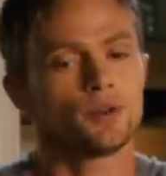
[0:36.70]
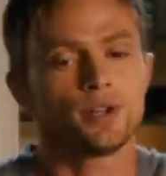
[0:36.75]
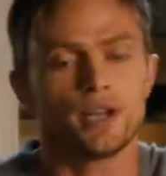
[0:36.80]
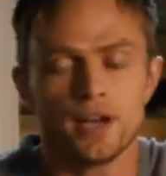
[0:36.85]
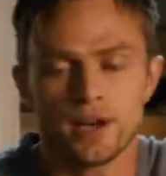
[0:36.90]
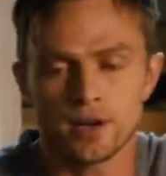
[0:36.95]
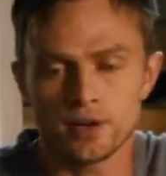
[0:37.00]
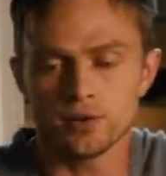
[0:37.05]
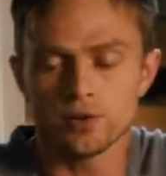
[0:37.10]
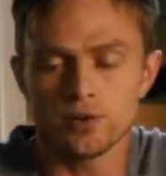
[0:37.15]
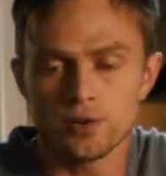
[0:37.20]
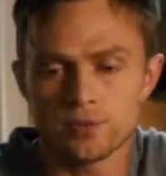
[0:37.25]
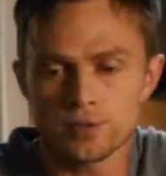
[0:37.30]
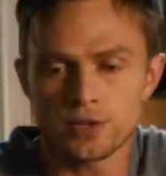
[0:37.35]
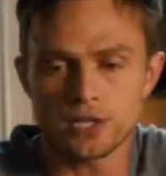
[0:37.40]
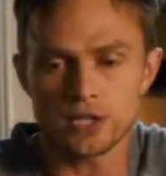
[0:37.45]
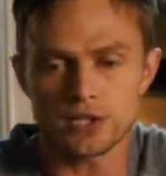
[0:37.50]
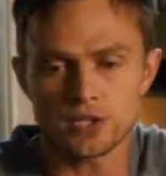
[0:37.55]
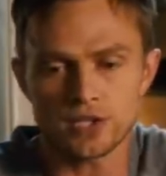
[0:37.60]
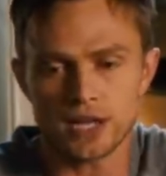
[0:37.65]
only
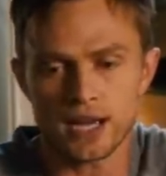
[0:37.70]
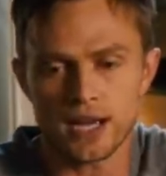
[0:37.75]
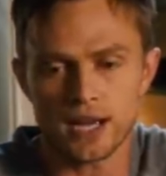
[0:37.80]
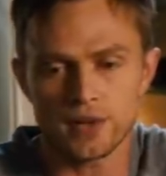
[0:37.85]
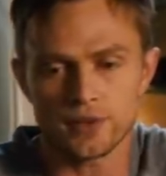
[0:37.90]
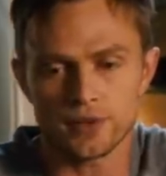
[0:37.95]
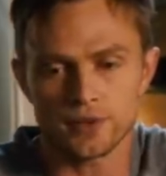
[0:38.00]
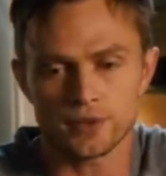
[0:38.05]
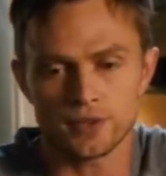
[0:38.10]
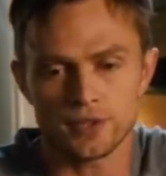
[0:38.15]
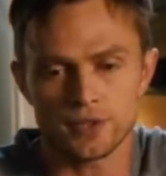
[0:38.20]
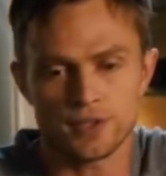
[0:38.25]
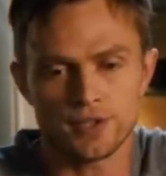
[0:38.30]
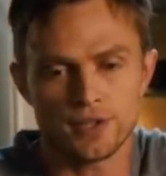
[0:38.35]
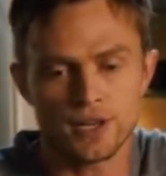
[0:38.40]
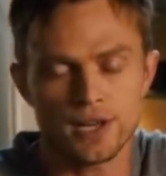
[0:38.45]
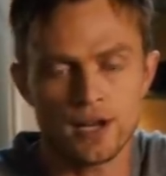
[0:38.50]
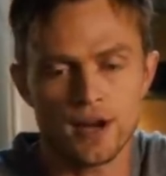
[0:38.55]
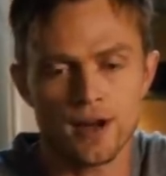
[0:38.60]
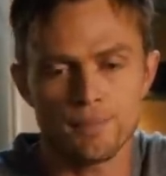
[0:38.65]
heirlooms he's got are a
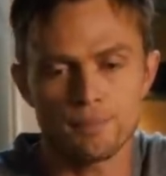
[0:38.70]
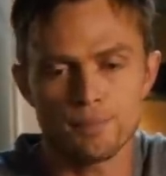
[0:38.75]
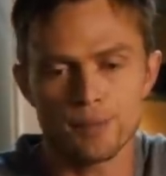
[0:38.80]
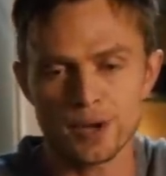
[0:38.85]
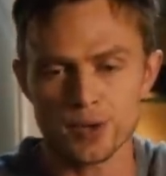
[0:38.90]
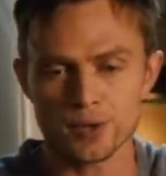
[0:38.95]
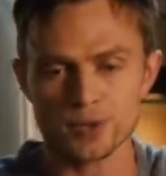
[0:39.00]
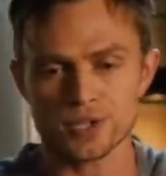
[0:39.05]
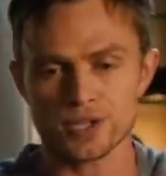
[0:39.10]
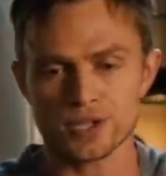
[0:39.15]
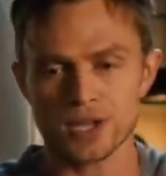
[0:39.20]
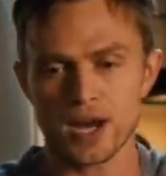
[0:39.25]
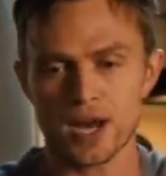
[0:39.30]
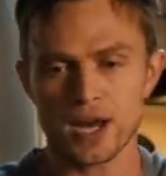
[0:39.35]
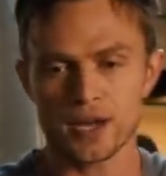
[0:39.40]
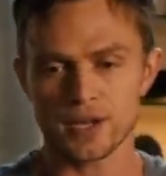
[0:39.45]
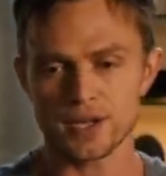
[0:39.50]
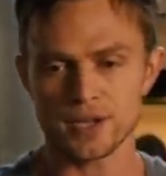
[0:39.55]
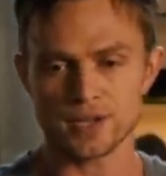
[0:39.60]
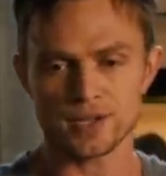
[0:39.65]
neon beer
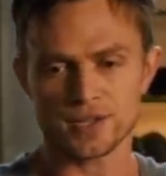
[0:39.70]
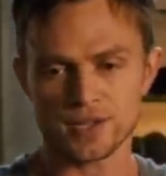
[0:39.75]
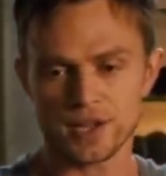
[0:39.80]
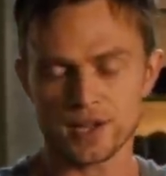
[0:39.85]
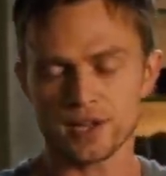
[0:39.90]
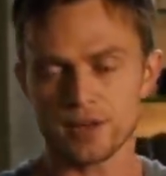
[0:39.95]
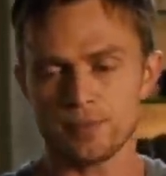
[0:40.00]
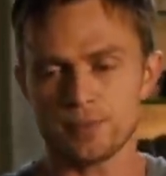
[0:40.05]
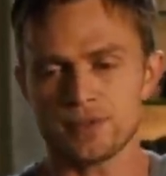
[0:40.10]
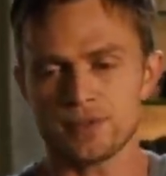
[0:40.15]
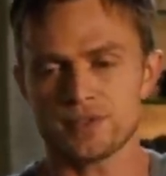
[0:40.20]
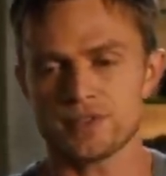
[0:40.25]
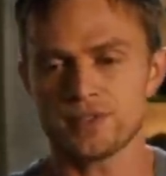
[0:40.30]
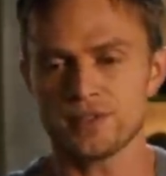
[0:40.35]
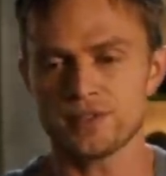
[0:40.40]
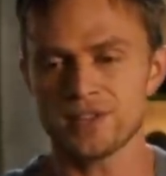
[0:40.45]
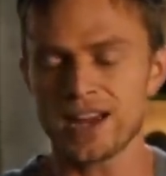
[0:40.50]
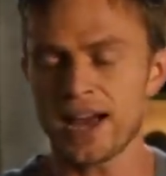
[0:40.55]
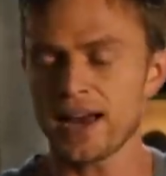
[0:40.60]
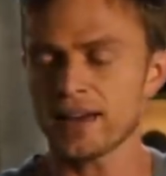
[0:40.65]
sign that he set up as a
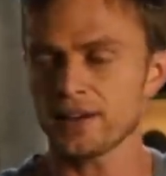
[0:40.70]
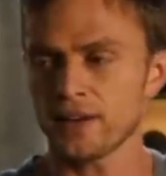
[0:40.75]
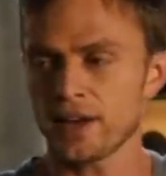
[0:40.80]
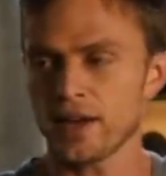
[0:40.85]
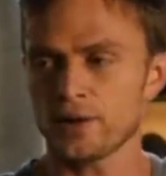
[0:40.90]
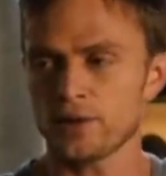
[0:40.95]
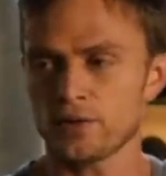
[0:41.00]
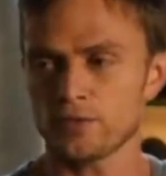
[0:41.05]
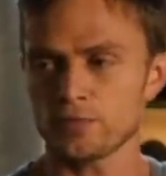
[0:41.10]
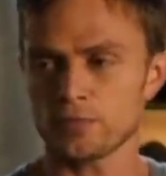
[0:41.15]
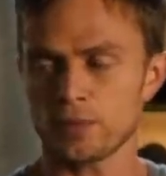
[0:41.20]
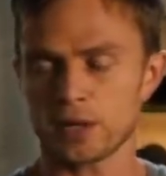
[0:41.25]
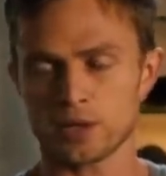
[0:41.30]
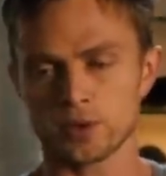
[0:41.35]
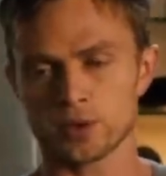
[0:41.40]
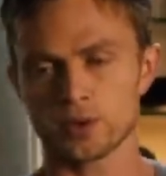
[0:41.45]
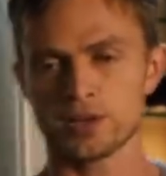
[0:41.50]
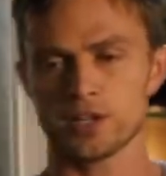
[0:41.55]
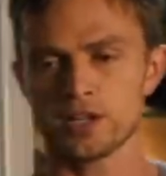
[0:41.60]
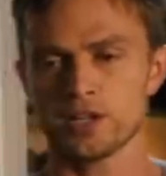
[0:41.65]
nightlight over my
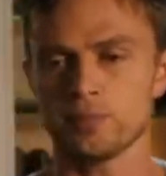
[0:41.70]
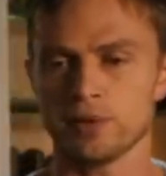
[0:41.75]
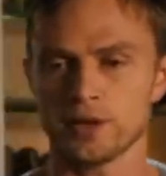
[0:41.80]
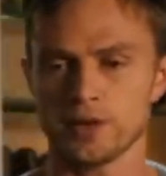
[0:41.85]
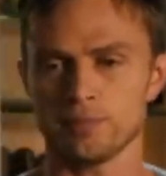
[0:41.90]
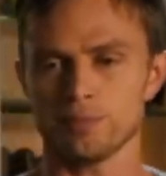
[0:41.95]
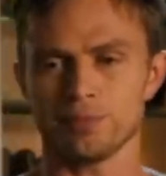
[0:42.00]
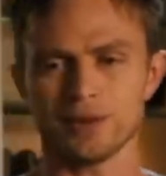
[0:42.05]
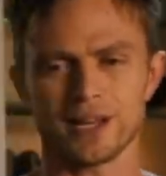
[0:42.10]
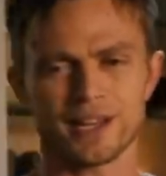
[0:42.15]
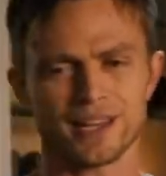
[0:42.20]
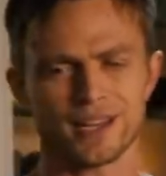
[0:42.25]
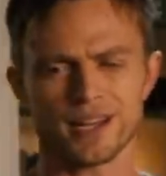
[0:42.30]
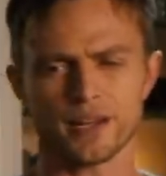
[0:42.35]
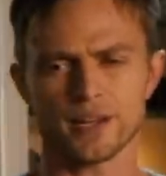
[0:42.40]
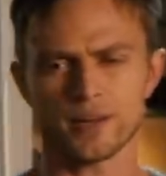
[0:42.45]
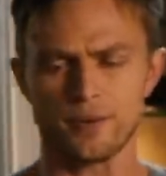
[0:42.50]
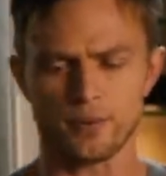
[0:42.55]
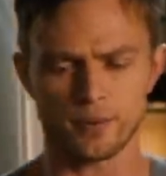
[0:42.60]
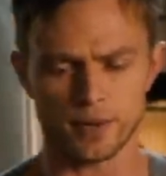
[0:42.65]
crib and a blanket
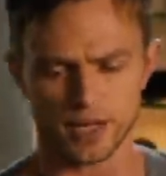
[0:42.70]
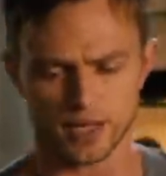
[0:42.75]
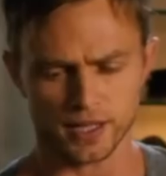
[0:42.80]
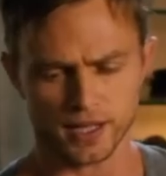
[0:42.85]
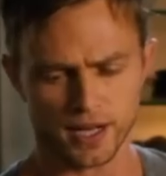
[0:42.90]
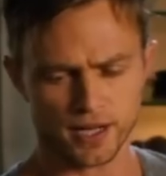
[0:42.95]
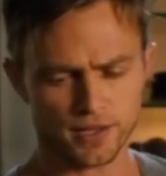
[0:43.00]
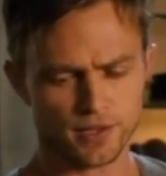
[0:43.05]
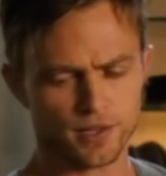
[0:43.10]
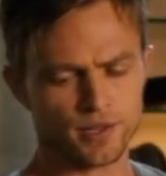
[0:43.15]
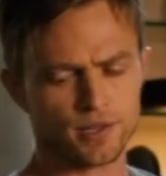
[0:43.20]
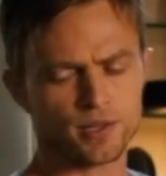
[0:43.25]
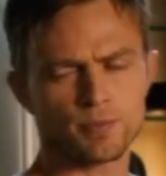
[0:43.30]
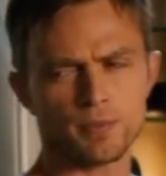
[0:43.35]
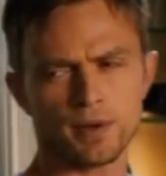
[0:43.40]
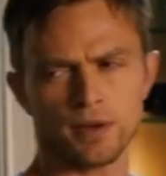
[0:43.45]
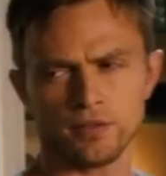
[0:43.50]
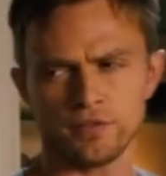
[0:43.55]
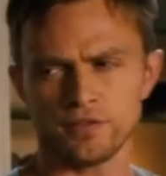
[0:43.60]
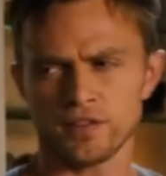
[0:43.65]
I didn't recognize. It
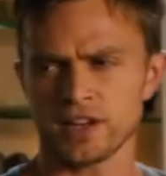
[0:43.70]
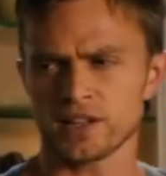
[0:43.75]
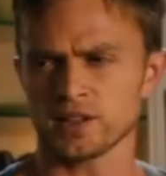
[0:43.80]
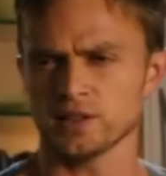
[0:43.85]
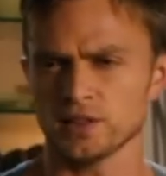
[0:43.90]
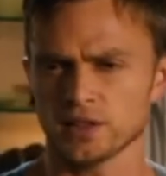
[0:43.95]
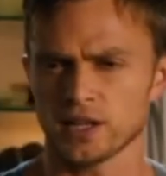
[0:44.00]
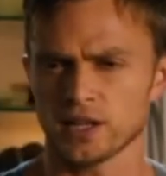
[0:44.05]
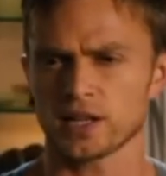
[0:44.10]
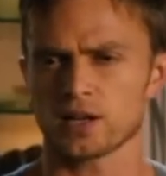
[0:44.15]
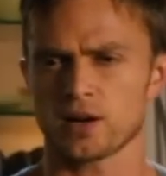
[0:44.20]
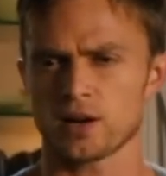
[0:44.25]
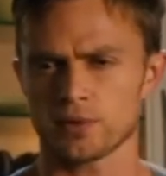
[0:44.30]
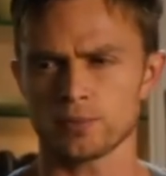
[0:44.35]
smelled vaguely like